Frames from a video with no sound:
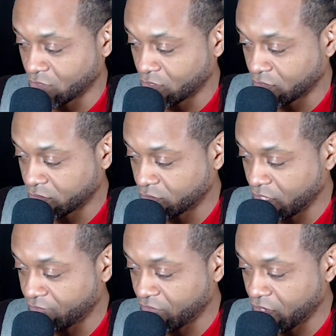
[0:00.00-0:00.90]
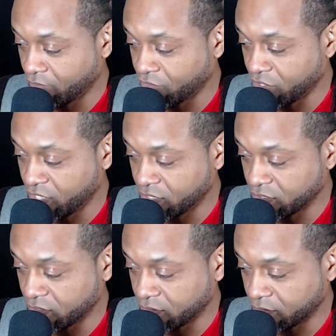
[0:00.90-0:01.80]
so they fall for
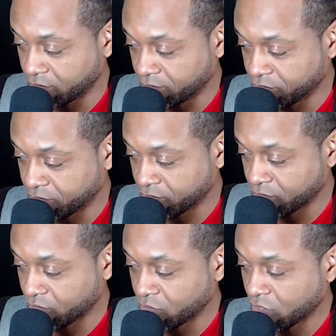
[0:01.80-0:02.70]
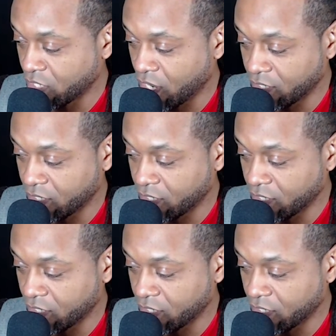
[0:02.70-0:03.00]
anything. I